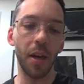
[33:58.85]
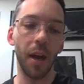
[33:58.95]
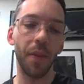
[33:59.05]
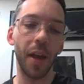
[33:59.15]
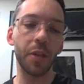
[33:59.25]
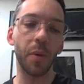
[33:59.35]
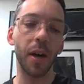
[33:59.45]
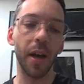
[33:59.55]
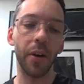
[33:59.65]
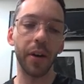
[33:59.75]
And that's
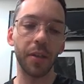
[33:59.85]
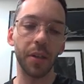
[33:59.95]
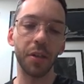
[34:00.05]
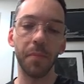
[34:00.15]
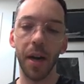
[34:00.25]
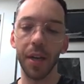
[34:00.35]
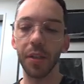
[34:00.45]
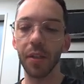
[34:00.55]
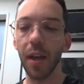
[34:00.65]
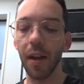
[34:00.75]
why our excision
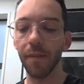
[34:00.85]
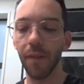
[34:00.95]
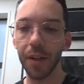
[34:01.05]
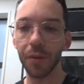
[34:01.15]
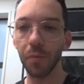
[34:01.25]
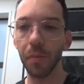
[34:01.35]
margins are vital,